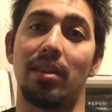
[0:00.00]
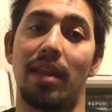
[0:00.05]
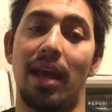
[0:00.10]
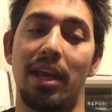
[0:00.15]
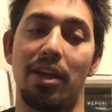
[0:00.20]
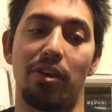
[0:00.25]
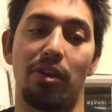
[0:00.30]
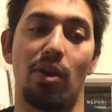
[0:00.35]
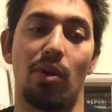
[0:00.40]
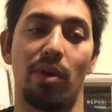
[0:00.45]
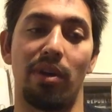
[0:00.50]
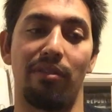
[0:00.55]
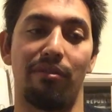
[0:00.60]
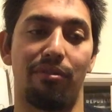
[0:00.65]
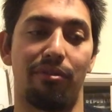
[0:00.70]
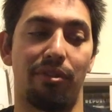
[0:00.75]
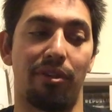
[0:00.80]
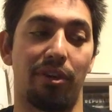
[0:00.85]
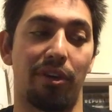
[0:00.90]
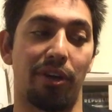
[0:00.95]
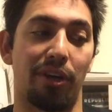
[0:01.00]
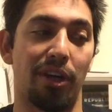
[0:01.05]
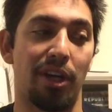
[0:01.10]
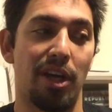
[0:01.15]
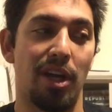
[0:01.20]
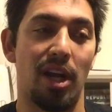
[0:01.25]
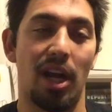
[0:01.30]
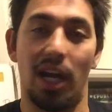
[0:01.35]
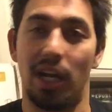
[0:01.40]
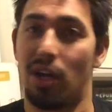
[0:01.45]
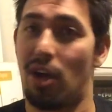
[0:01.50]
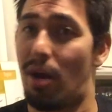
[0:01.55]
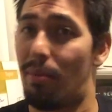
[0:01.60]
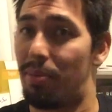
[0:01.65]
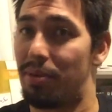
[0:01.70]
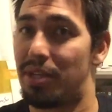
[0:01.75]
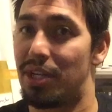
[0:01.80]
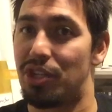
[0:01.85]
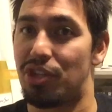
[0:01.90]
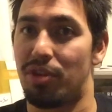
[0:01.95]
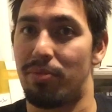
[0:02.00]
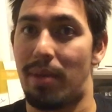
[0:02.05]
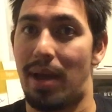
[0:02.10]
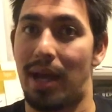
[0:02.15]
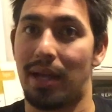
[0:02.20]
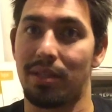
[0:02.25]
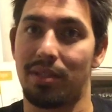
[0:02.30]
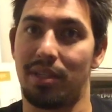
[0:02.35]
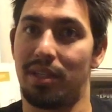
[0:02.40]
that you're going for a competition max.